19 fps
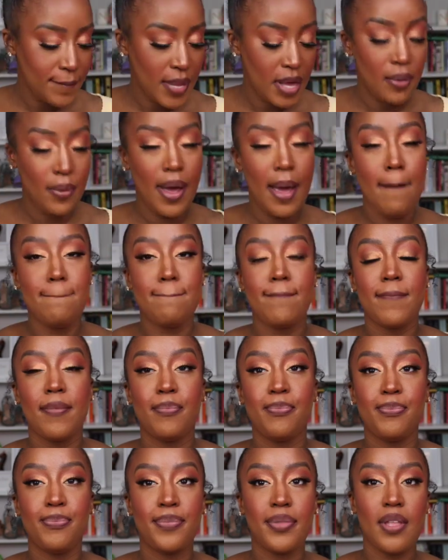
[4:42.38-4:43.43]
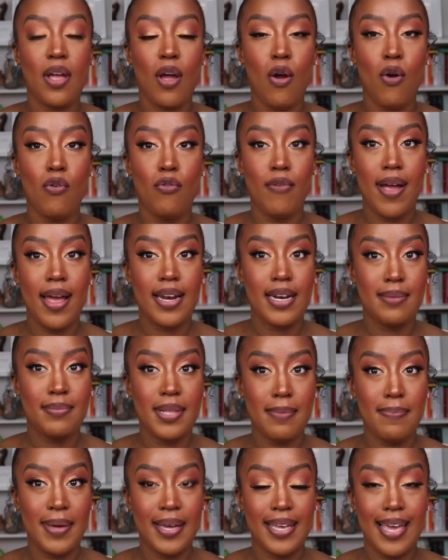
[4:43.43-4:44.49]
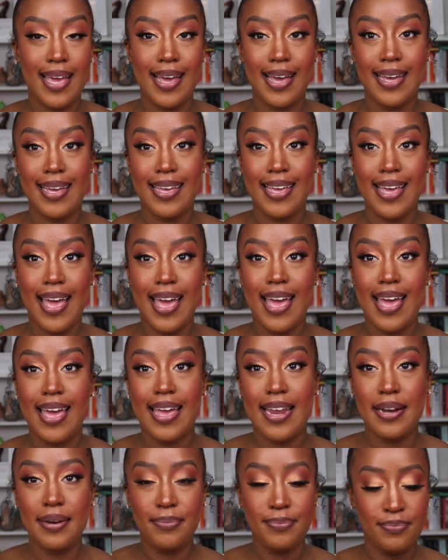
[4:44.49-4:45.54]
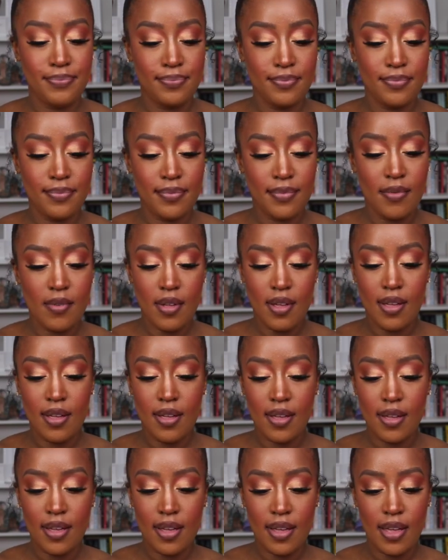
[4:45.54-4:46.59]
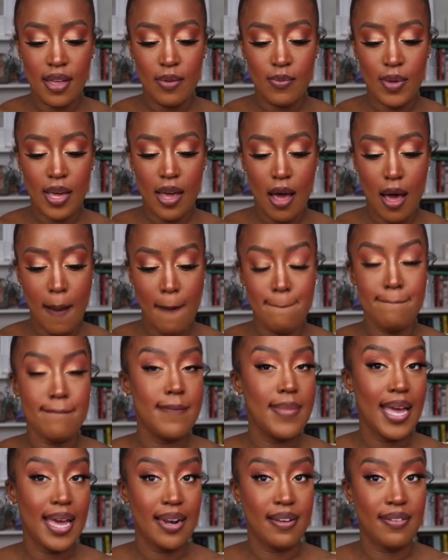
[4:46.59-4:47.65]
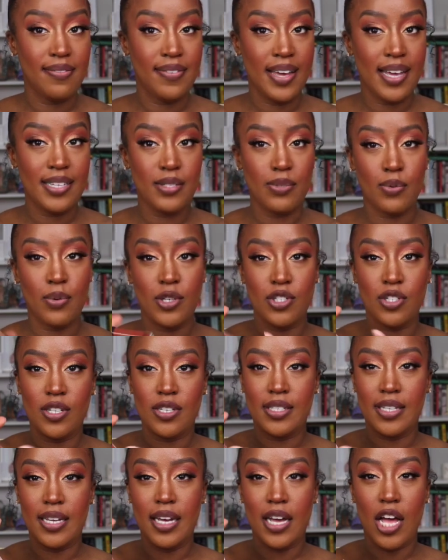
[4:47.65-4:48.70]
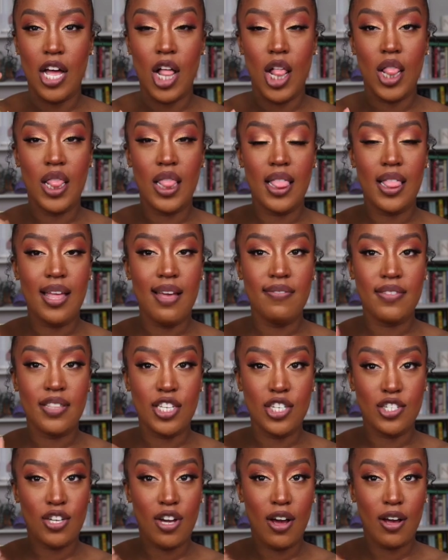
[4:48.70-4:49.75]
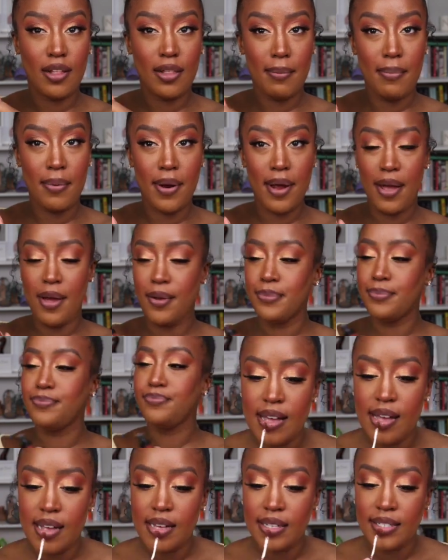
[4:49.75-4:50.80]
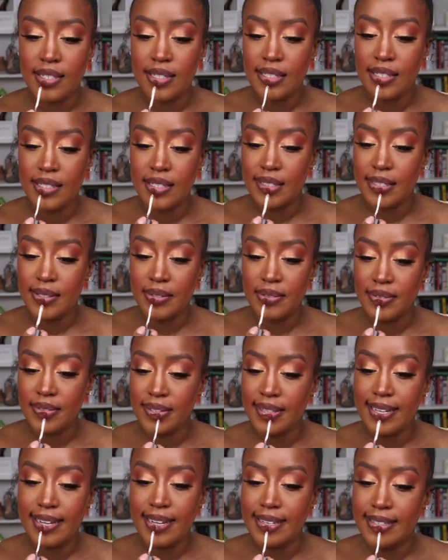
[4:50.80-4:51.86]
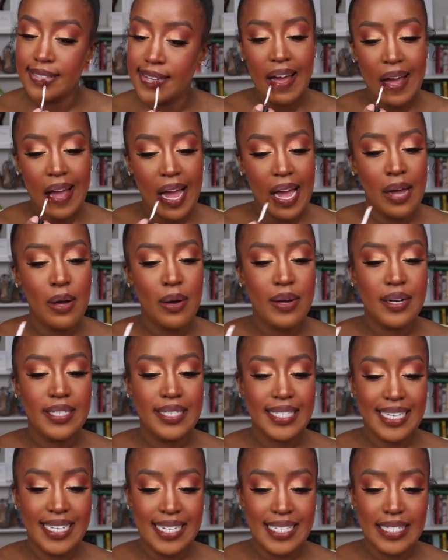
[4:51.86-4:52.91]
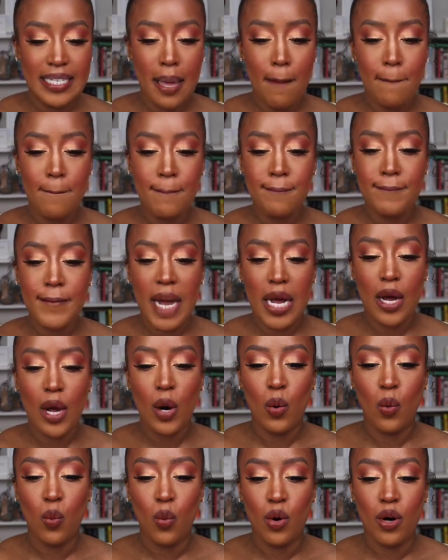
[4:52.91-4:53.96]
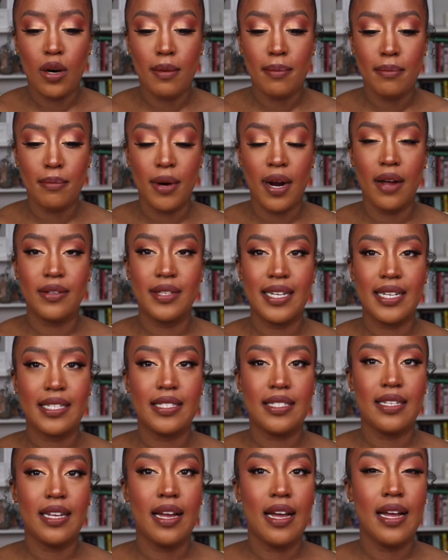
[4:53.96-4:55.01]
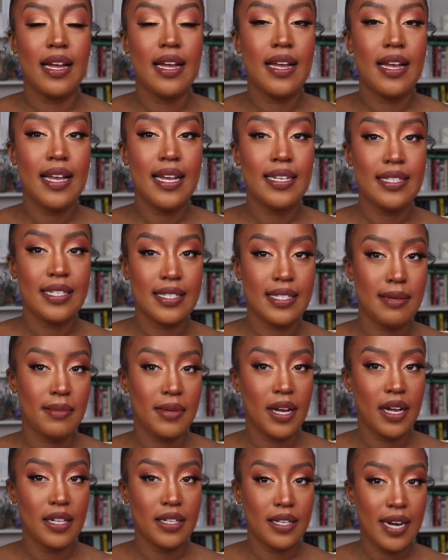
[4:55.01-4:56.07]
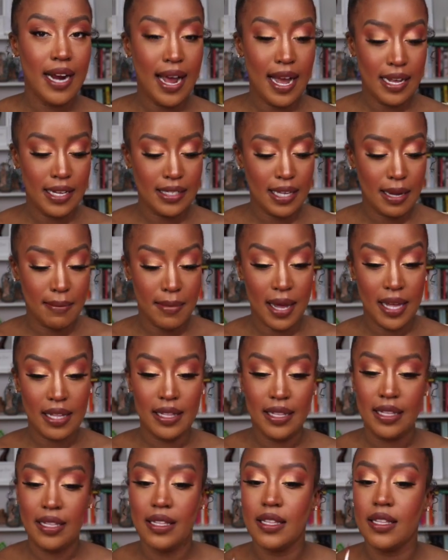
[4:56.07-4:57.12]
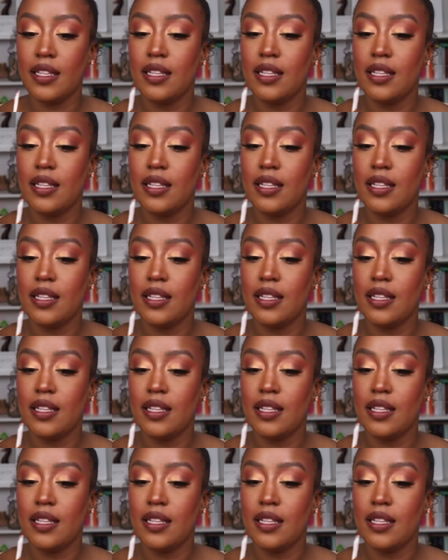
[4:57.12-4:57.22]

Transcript: Okay, randomly picking again. And we got Manifest, which looks like a lovely chocolate brown. I was trying to save this one for last. Ooh, and it's a nice warm brown. Like it's not the same color as like my lip